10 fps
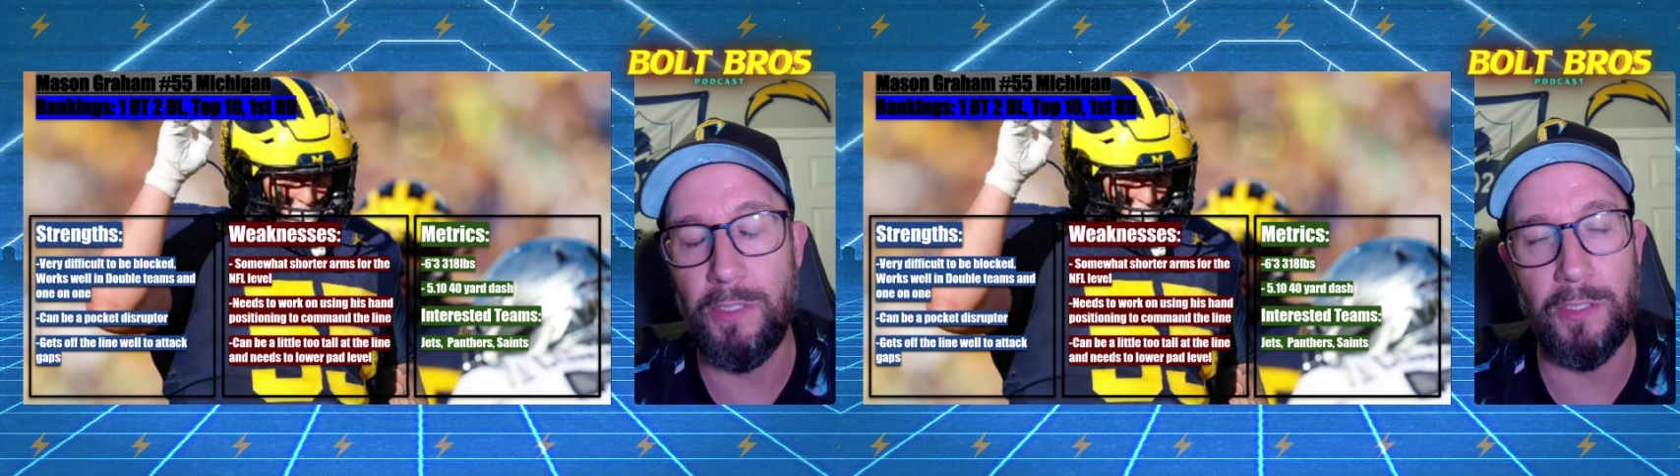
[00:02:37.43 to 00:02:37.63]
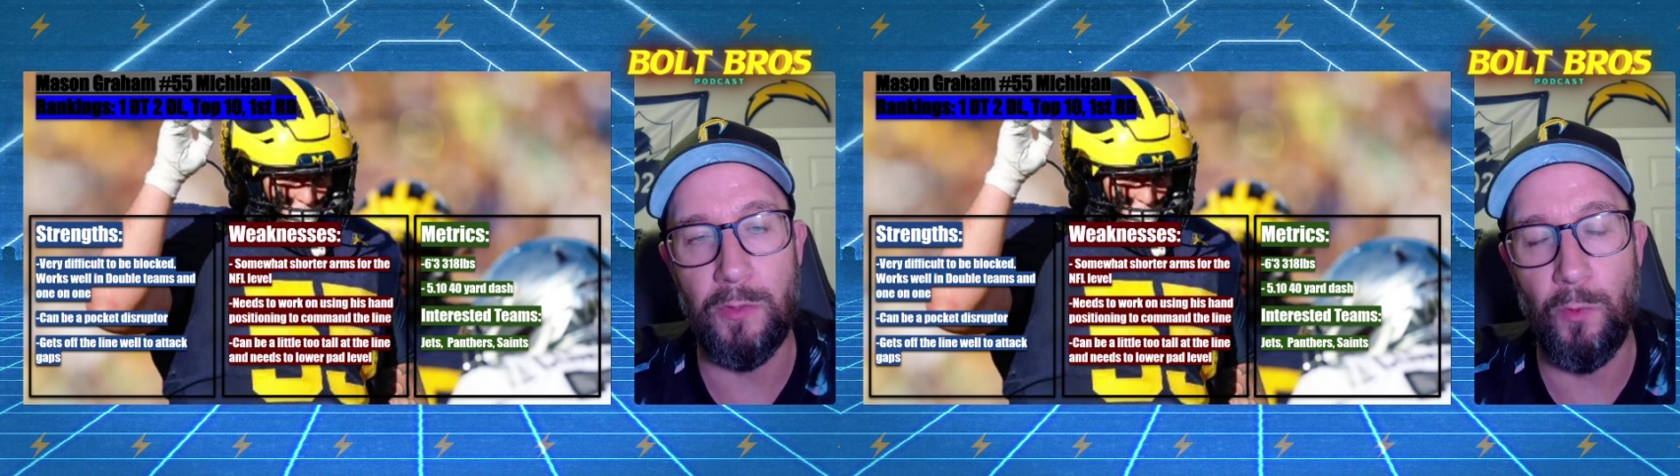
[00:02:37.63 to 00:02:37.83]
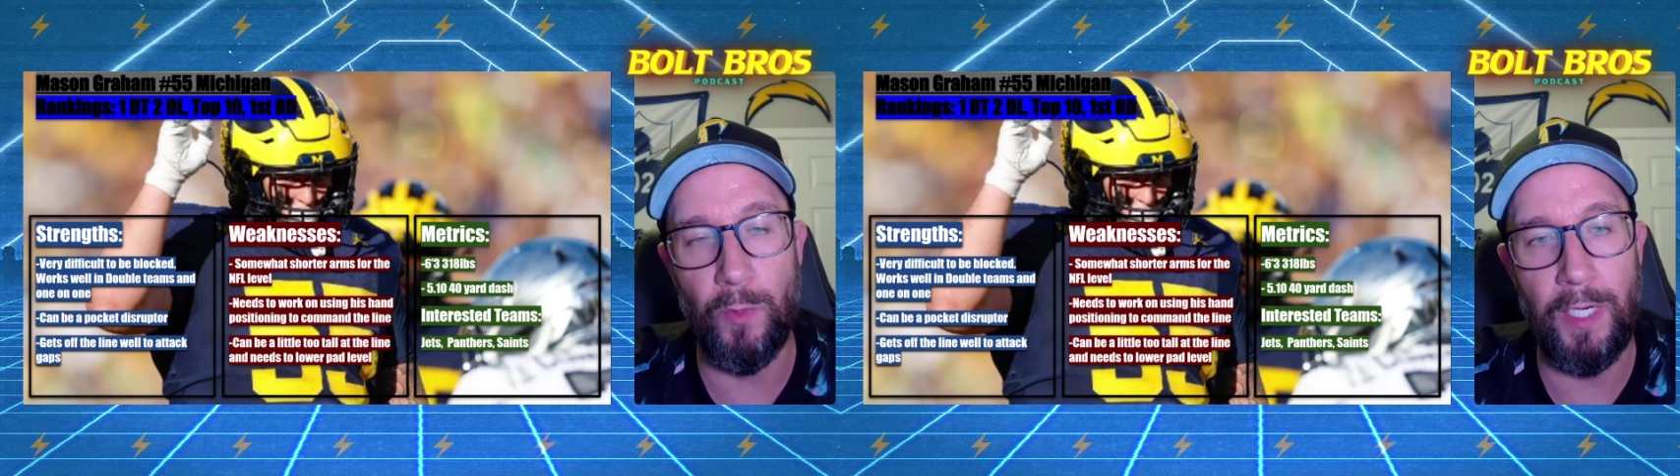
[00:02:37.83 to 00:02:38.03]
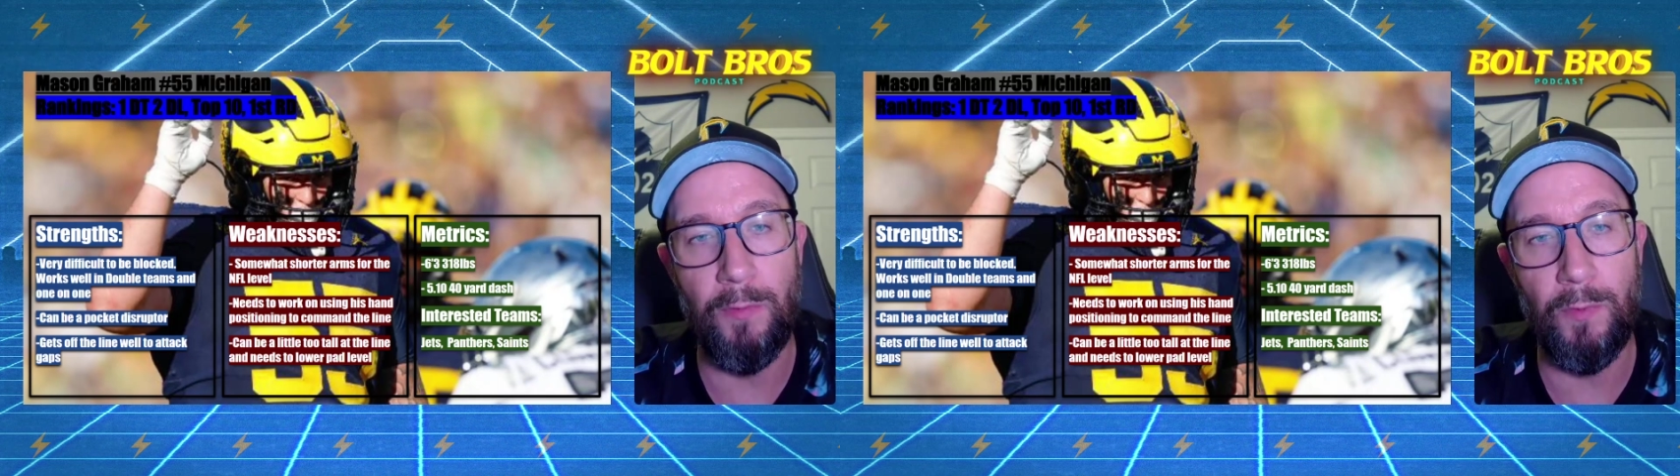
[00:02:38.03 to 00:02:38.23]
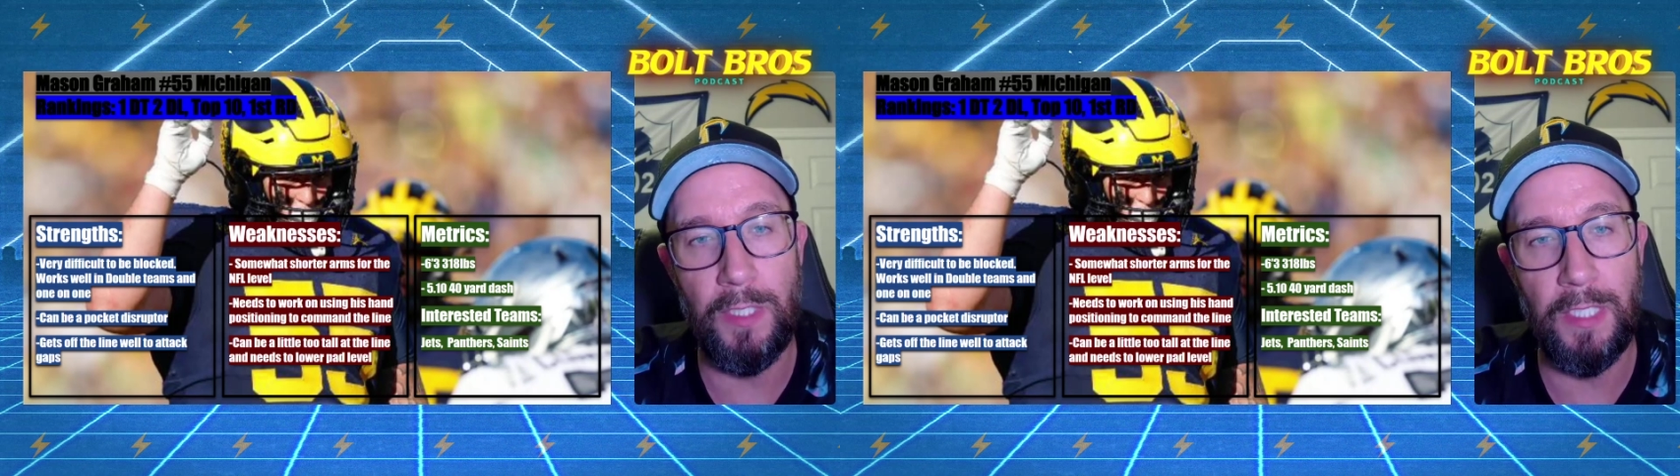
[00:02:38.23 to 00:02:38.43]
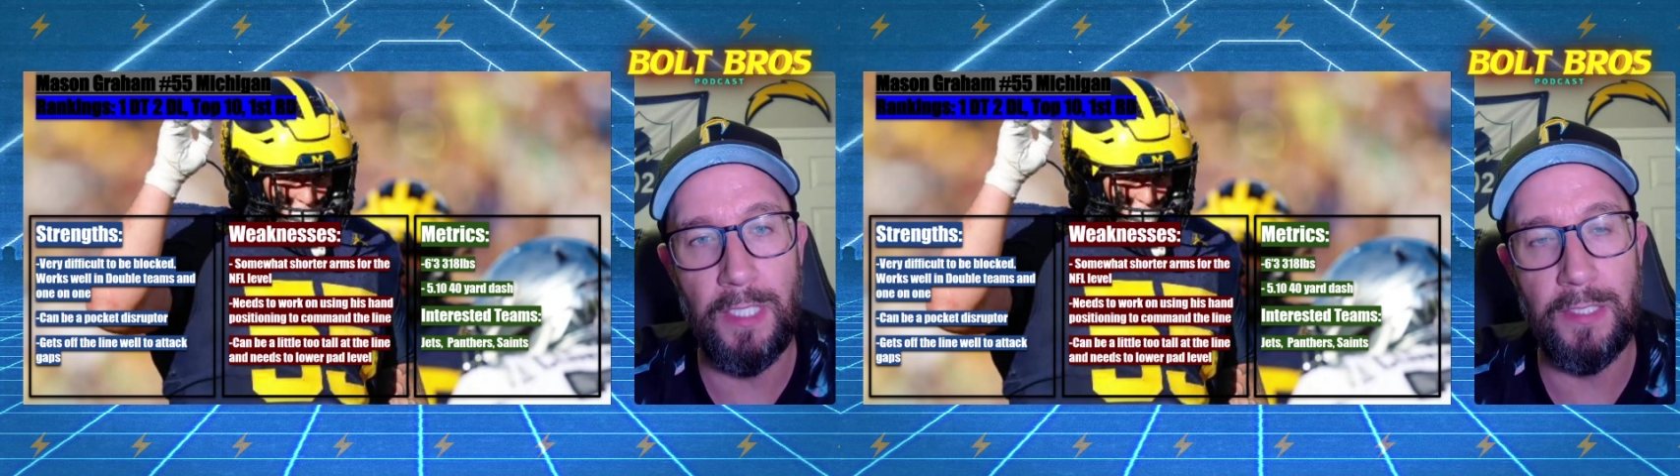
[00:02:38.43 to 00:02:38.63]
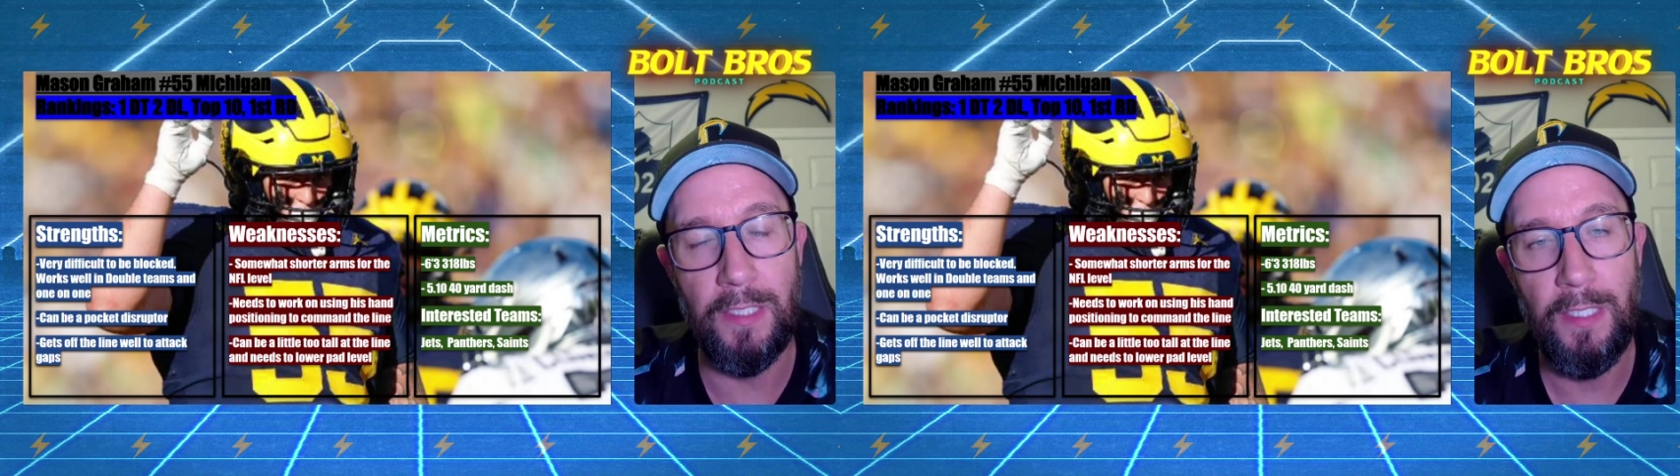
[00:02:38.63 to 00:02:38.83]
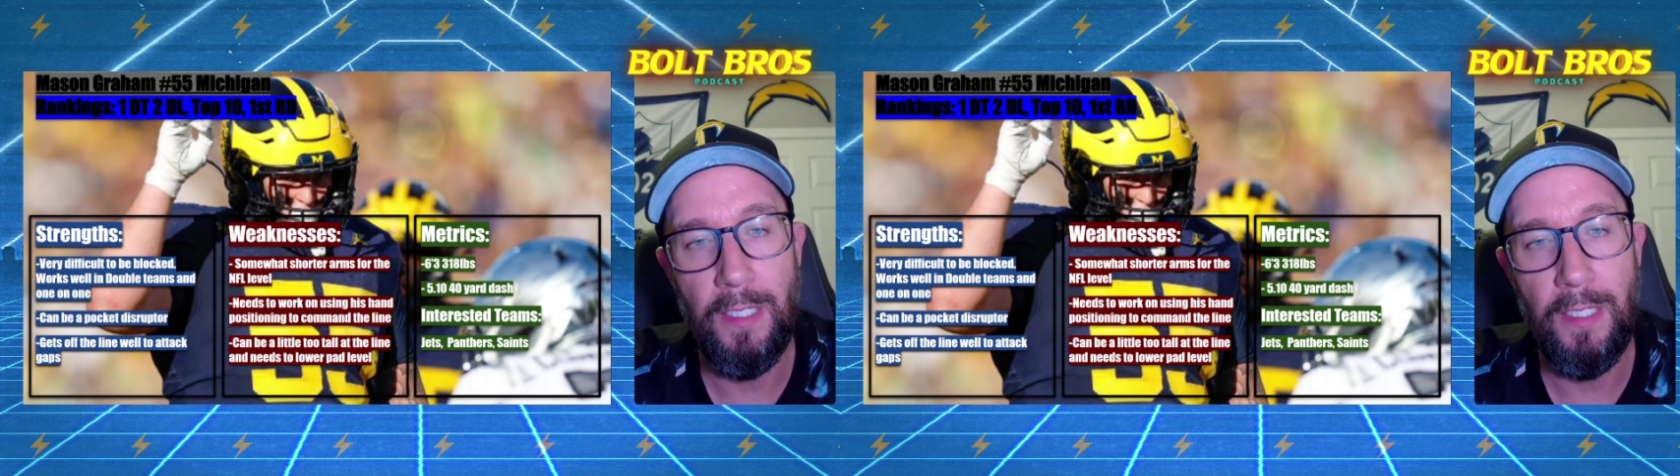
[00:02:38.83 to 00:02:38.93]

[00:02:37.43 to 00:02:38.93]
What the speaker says: he's just great at what he does.